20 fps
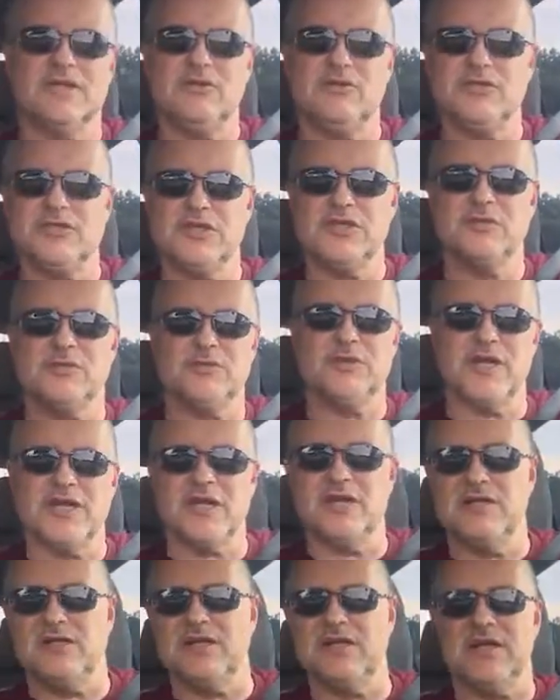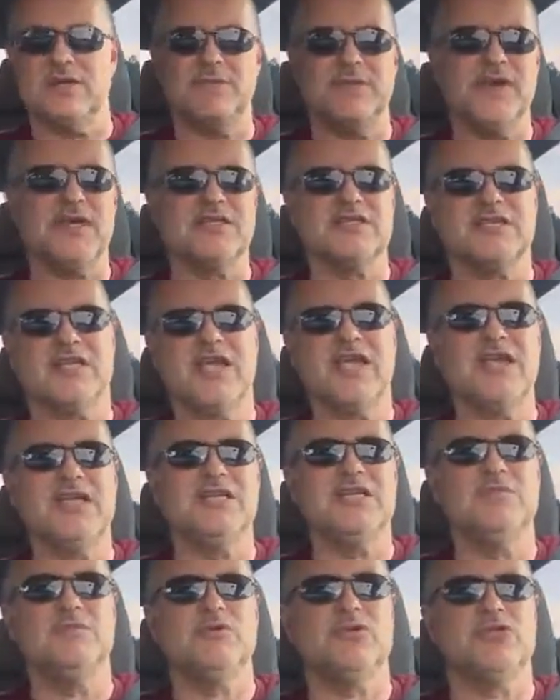using them like a Pix
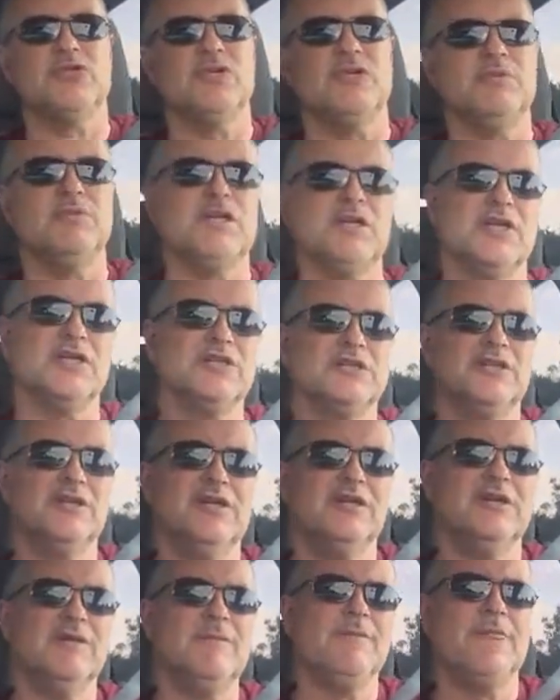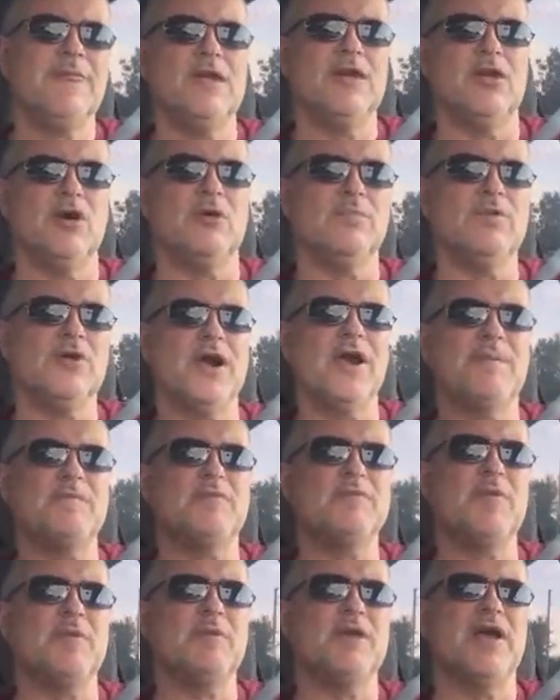candy machine, because
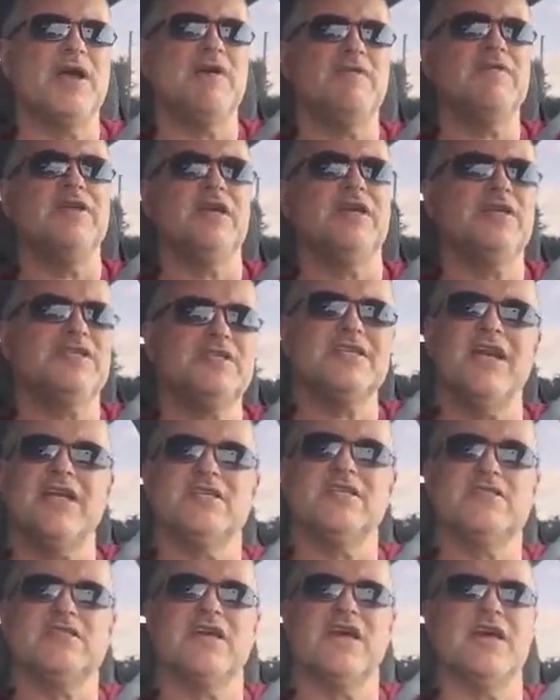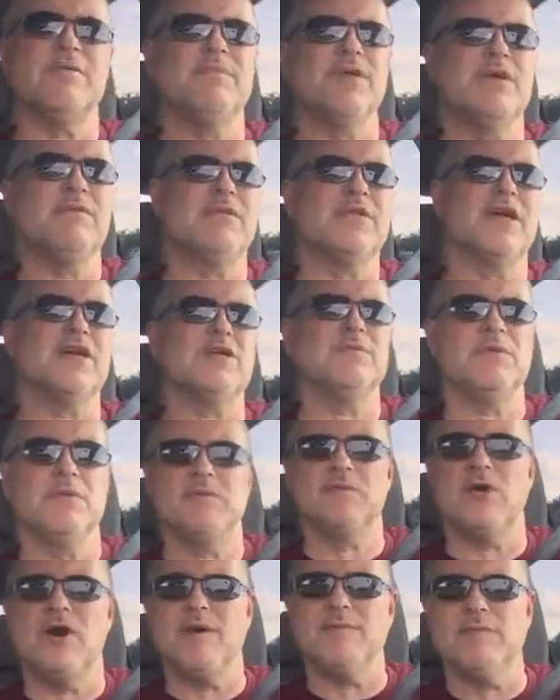perhaps people have a sense that maybe that could be
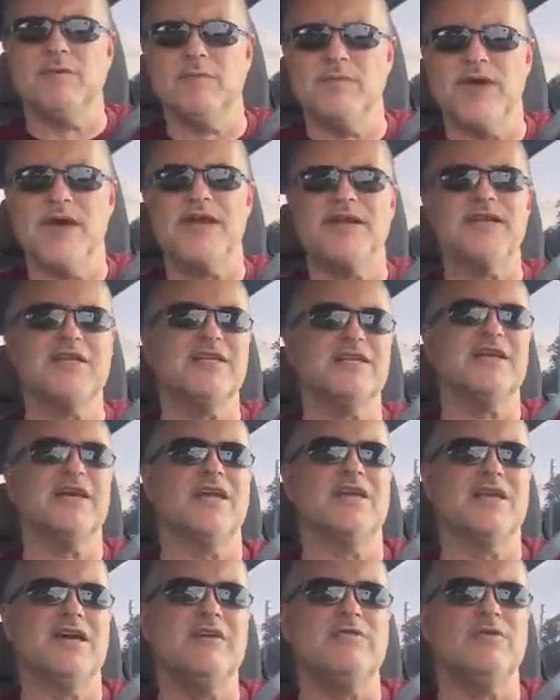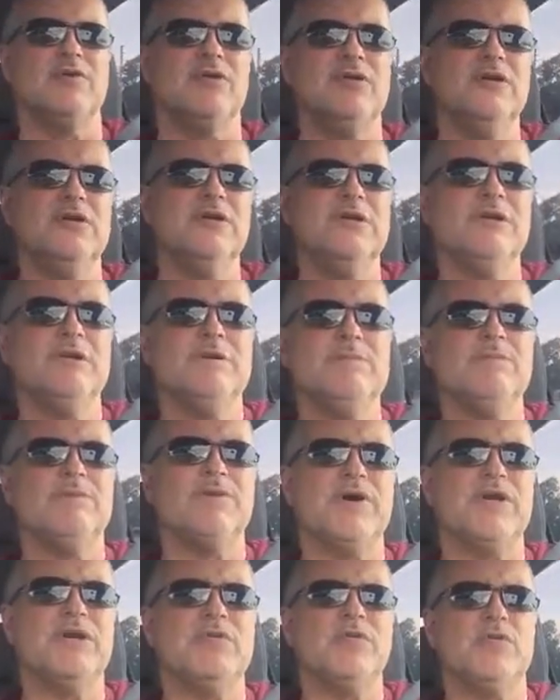problematic at that level.
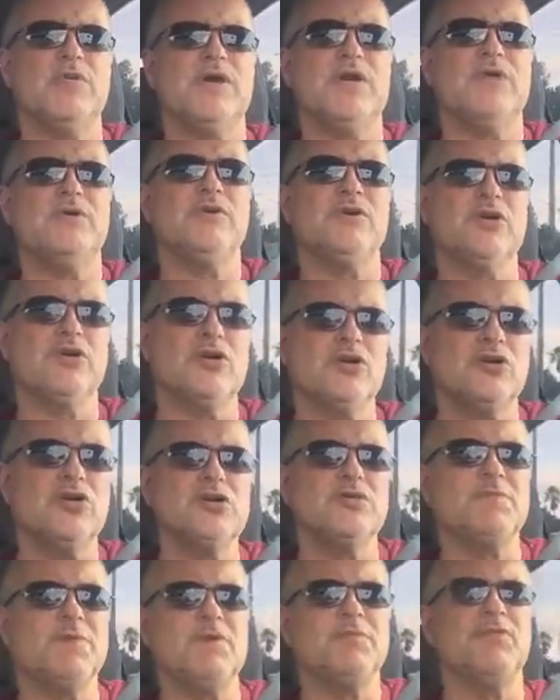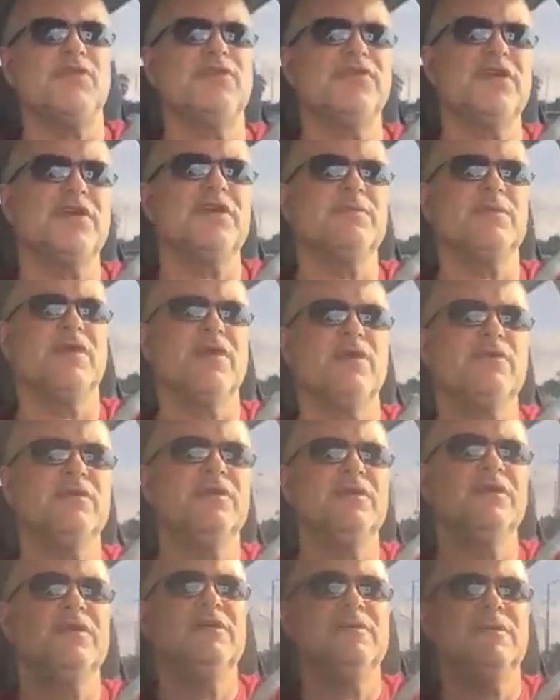But what I would encourage people to think about
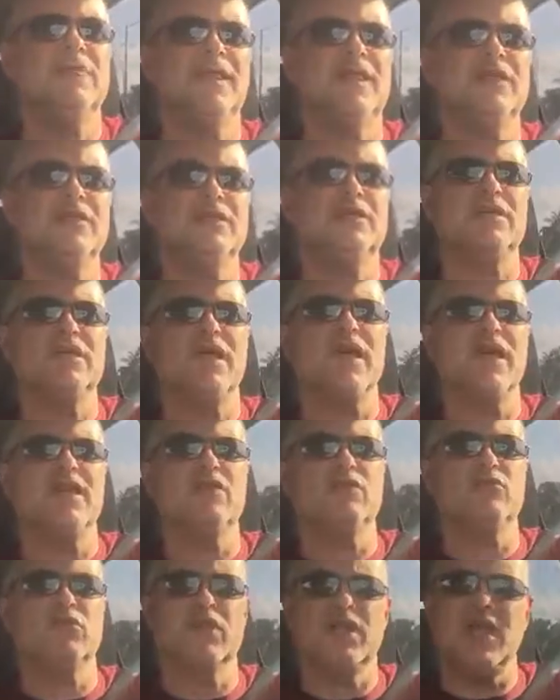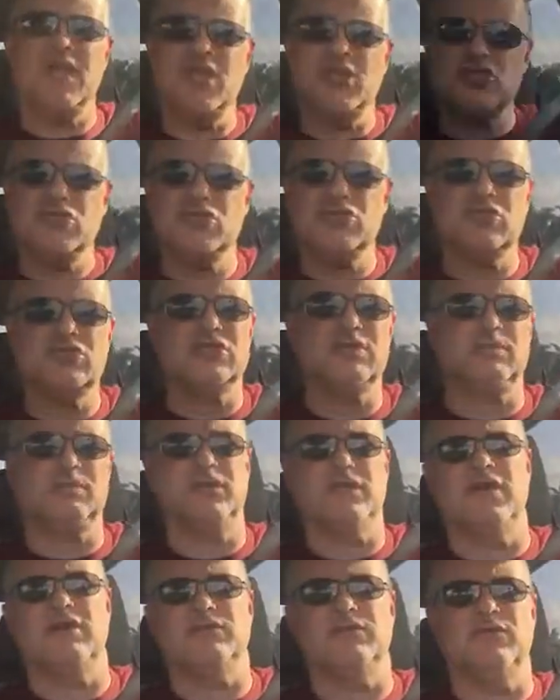is at a relationship
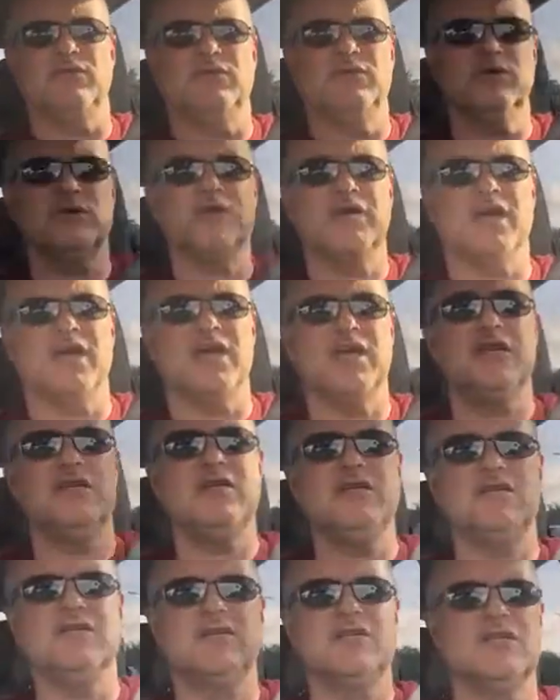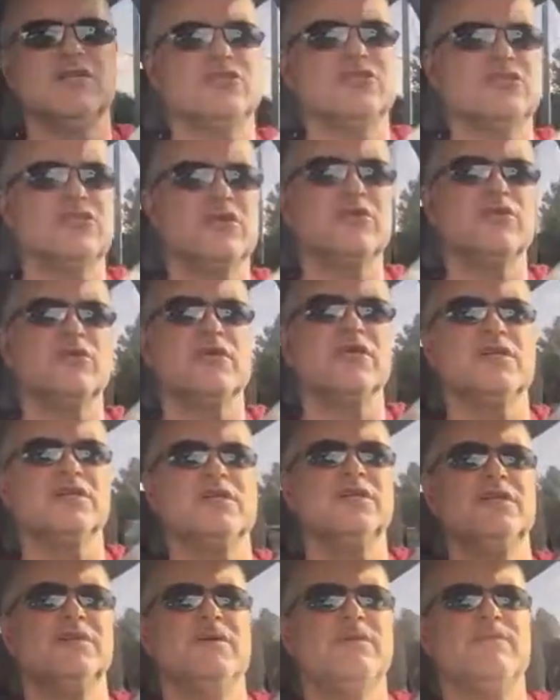level, okay,
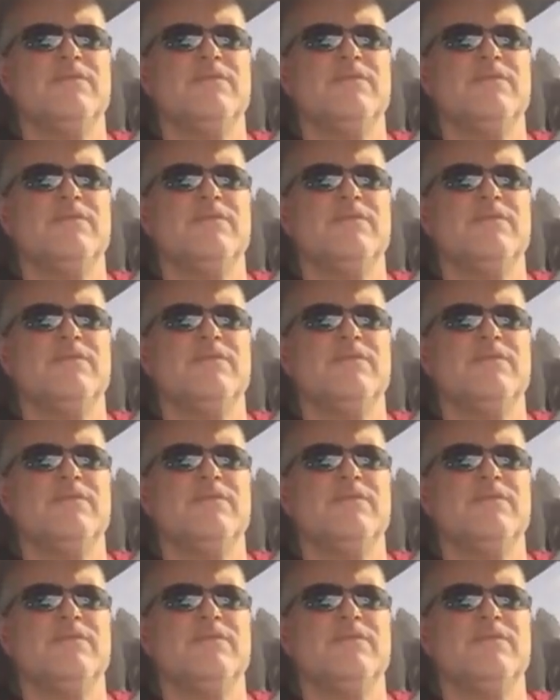considering